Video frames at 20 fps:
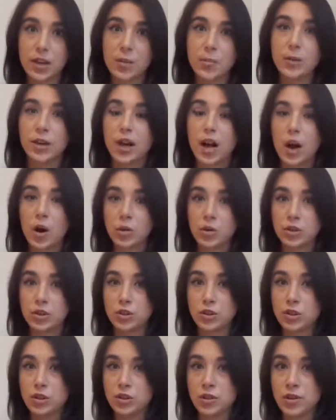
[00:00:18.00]
And how do
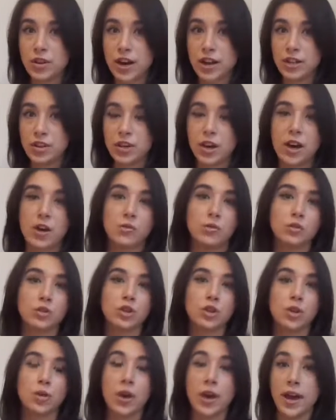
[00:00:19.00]
you do that? You have to
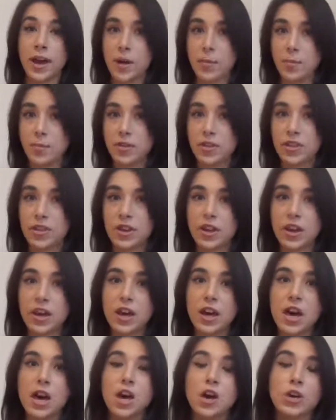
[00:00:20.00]
show empathy,
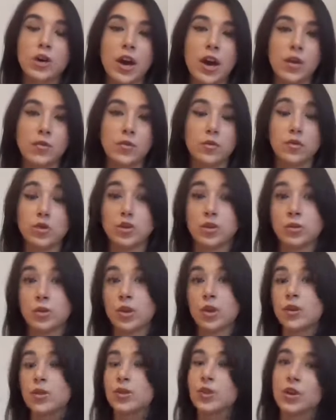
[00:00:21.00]
you have to show
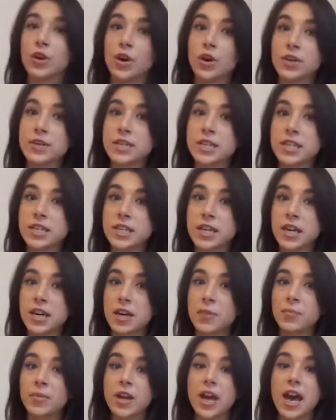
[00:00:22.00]
curiosity,